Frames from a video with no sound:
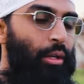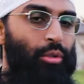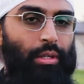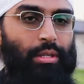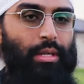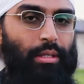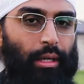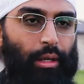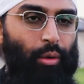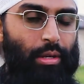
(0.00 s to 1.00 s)
So this is
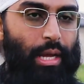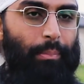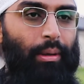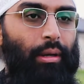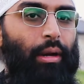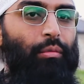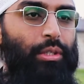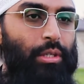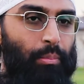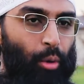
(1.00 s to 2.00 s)
exactly what has happened, and which
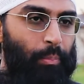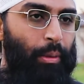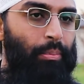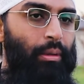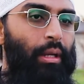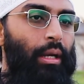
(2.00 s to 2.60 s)
has brought people